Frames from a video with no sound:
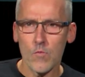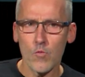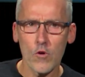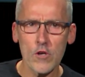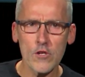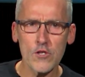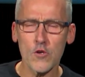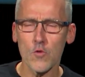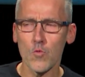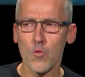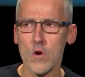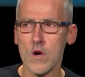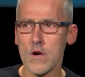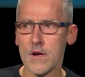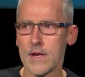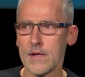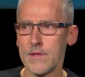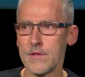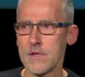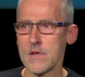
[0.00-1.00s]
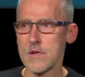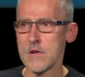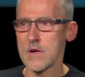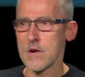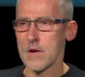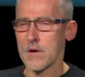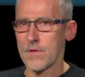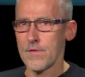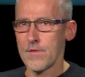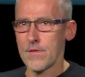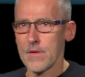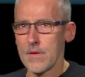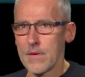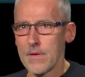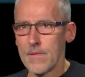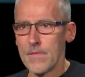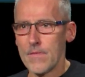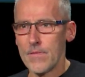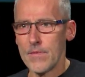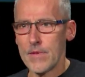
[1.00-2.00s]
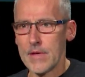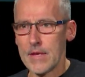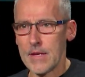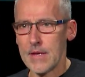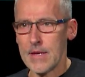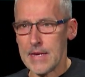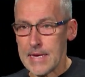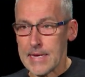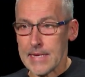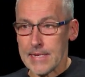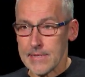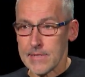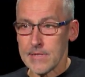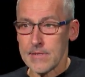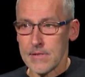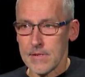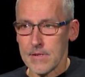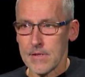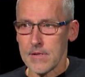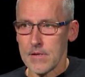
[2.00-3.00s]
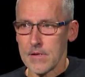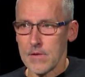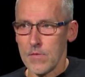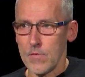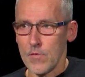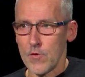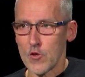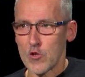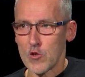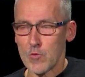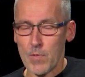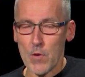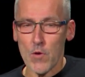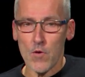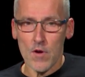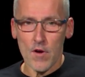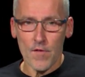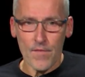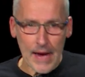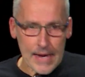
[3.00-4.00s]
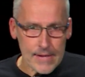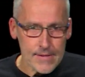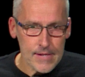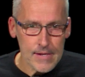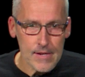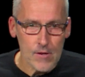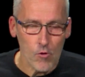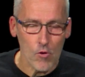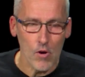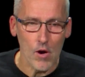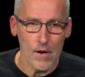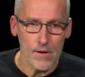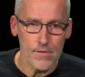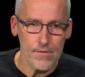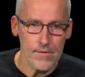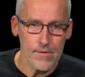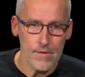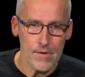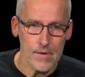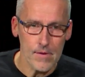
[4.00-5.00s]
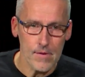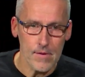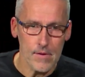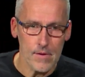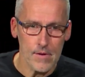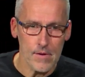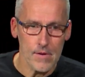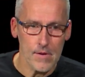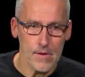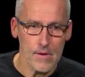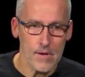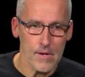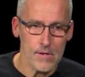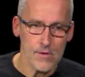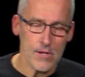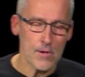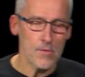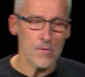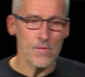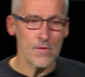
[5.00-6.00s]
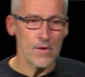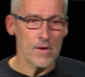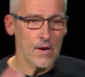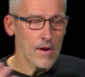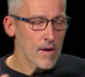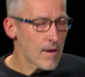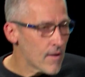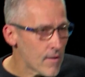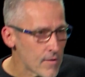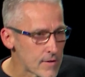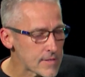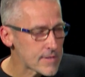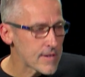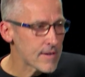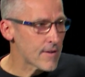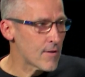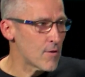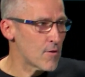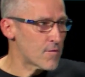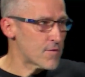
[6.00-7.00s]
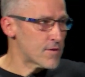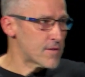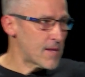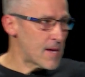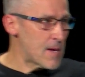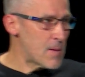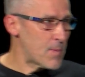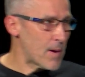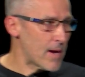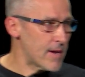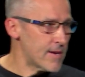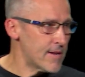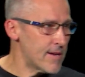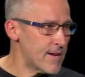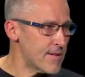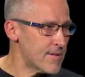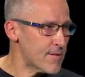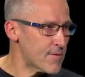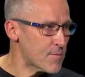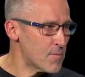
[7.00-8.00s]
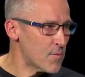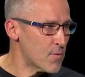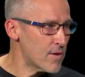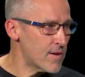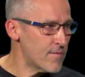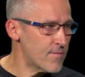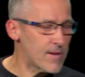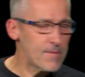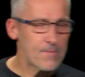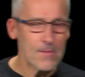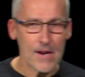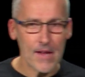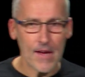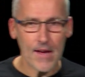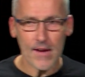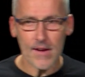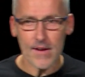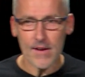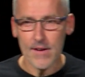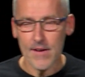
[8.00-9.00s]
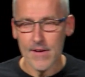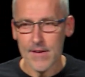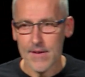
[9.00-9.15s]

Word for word: What is at work in the earth is the spirit of Antichrist. Yeah. Yes. And some of you are going to, oh, he's going to go off the deep end here this morning, flipping heck.